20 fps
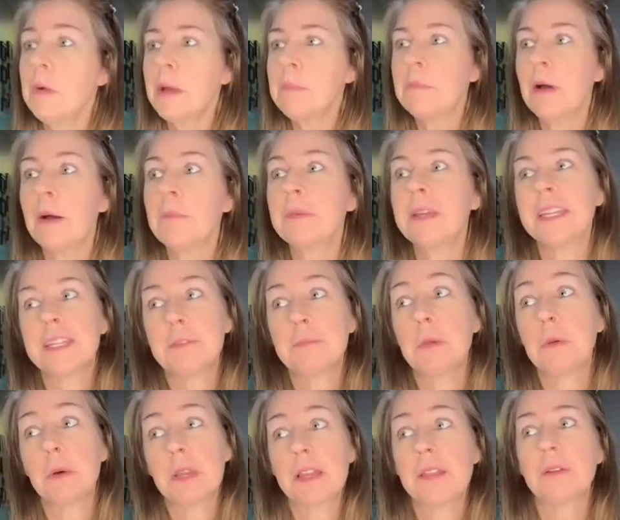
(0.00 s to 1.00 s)
Oh, my mom gets
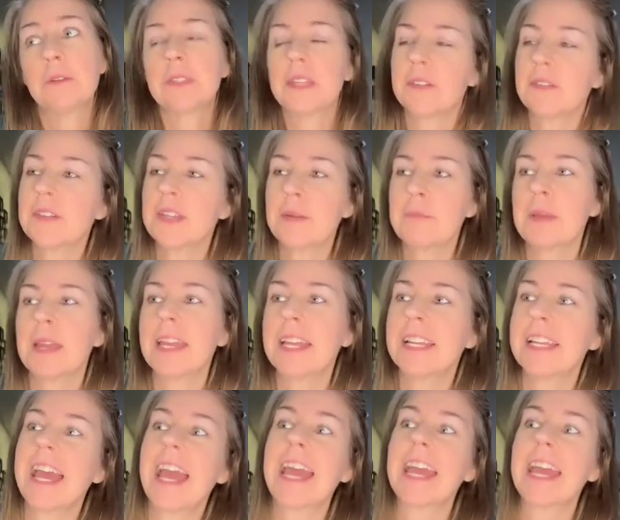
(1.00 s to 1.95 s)
me one of those every time I get an